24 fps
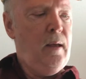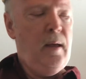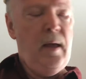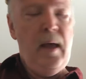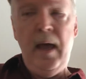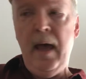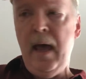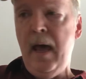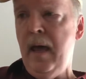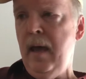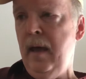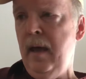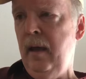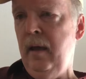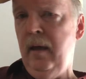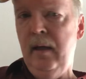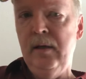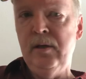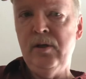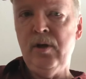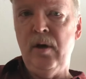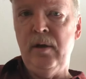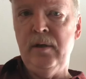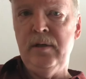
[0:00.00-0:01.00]
A
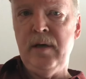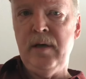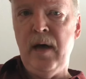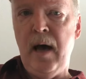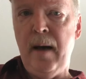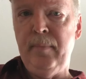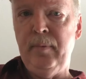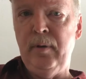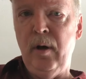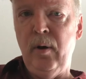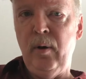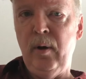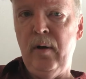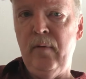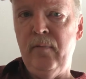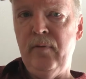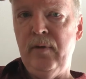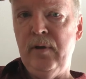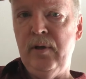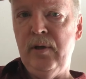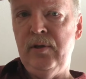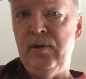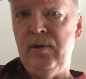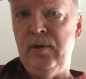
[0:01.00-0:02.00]
is our top note of
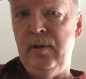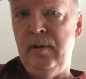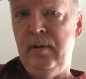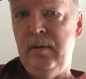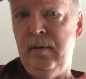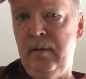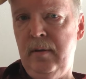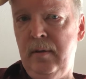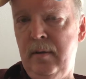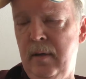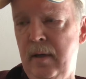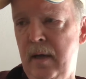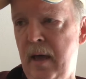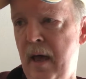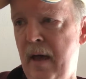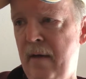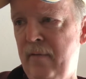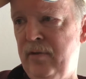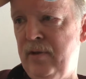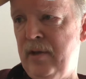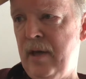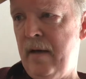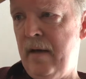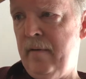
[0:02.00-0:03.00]
this
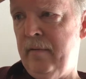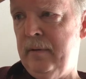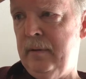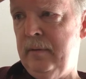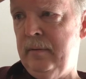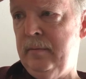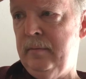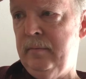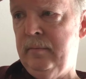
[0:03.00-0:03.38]
F7.